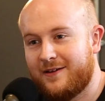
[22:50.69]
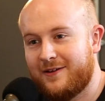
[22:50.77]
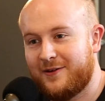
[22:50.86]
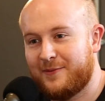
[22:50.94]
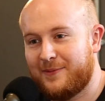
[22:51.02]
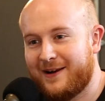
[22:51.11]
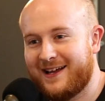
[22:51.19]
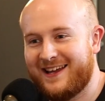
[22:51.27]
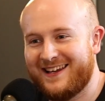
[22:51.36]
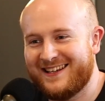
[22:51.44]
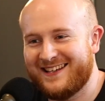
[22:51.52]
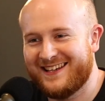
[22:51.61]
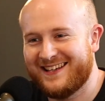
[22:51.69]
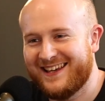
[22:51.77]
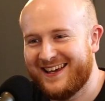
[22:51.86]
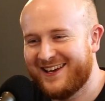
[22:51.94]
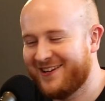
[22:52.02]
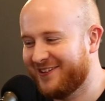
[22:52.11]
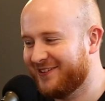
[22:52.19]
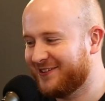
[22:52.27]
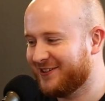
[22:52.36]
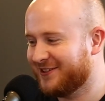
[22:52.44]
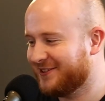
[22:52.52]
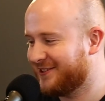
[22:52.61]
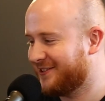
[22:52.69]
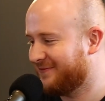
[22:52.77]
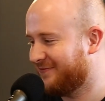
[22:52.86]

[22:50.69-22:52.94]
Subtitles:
who does